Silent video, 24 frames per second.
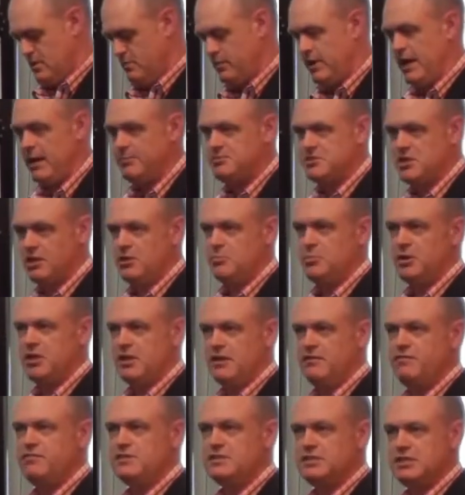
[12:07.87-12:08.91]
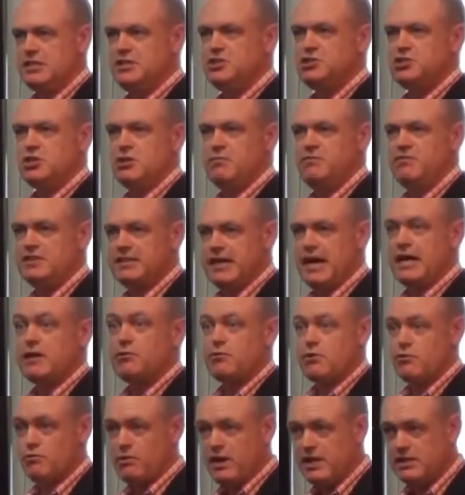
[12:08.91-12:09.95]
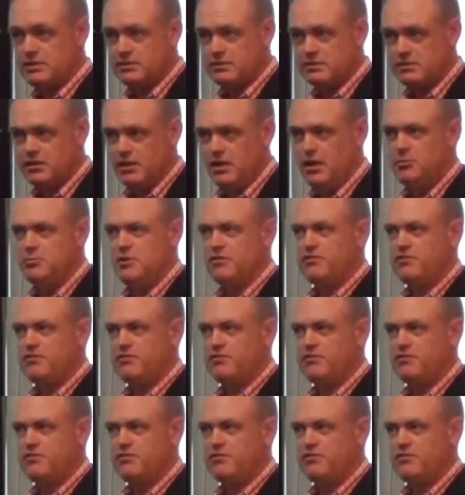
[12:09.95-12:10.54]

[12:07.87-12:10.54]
We absolutely believe for dedupe for data at rest,